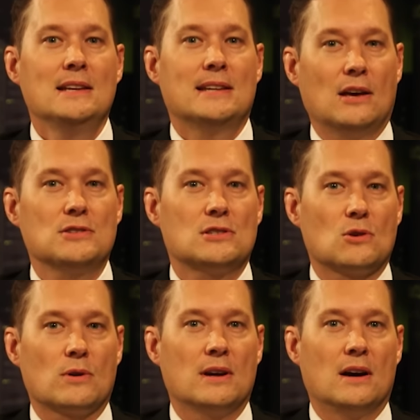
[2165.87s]
tells the
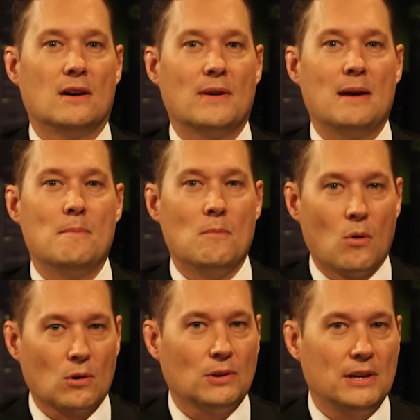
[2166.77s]
story of a
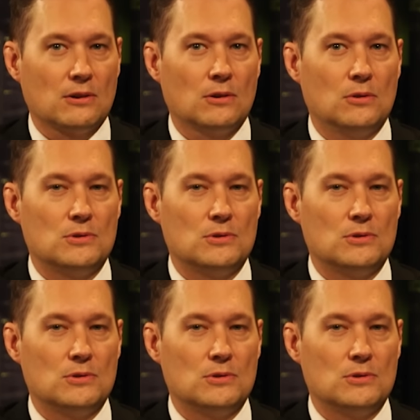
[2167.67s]
moral hero who